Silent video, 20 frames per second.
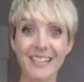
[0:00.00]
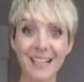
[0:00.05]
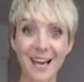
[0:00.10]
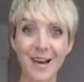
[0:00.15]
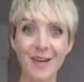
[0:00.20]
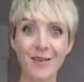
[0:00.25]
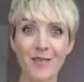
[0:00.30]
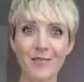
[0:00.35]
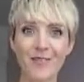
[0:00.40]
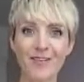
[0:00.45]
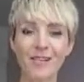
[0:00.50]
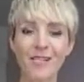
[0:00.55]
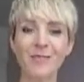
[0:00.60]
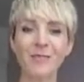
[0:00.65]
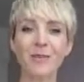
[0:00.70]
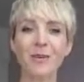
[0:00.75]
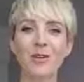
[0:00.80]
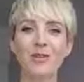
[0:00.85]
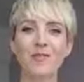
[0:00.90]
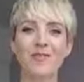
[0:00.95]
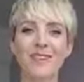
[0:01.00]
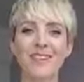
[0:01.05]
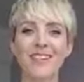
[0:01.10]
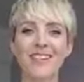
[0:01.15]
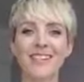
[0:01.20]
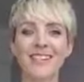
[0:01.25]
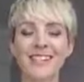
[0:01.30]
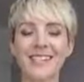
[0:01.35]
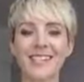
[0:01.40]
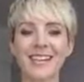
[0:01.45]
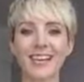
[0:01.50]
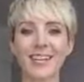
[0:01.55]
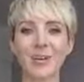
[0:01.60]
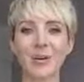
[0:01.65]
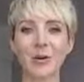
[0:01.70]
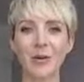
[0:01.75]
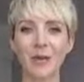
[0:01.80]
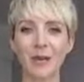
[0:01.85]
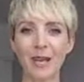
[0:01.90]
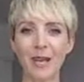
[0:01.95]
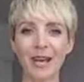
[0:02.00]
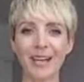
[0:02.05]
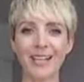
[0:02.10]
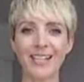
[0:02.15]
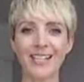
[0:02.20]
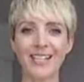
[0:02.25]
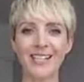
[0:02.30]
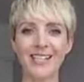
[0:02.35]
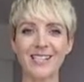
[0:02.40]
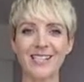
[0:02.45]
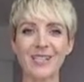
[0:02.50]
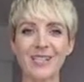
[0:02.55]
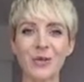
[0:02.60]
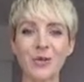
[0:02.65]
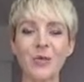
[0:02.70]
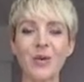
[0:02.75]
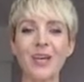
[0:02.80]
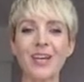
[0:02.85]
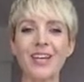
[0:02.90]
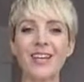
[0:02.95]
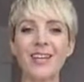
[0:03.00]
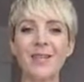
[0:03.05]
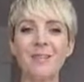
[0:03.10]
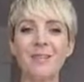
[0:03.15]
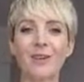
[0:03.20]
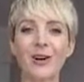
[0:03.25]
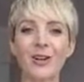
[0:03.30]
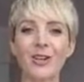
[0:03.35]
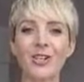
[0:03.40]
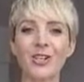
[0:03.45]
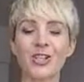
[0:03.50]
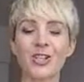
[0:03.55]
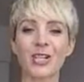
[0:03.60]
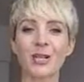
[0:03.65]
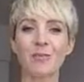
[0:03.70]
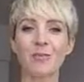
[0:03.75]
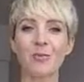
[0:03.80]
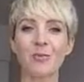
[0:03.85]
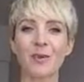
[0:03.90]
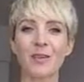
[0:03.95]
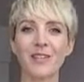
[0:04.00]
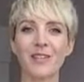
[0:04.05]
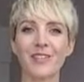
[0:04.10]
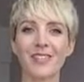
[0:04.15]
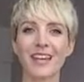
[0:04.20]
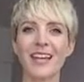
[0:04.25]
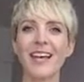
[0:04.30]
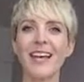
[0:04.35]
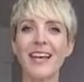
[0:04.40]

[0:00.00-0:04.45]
live Facebook event that Urban Hedge is doing in partnership with